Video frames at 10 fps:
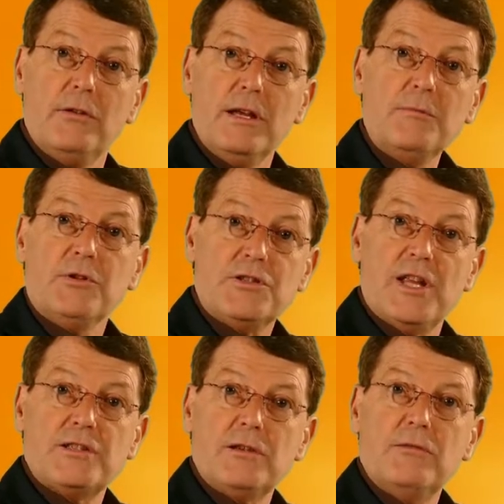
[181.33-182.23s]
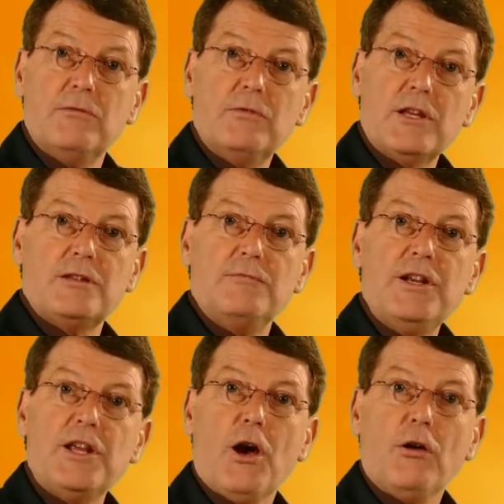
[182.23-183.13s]
an image, there's a
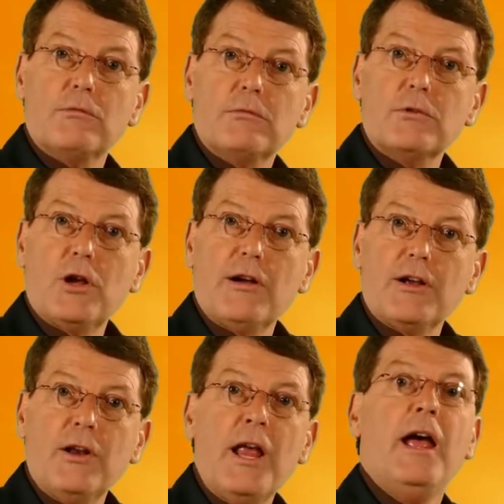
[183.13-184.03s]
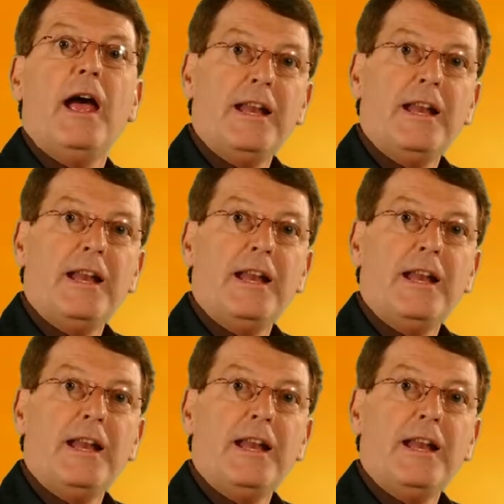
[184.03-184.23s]
video going on,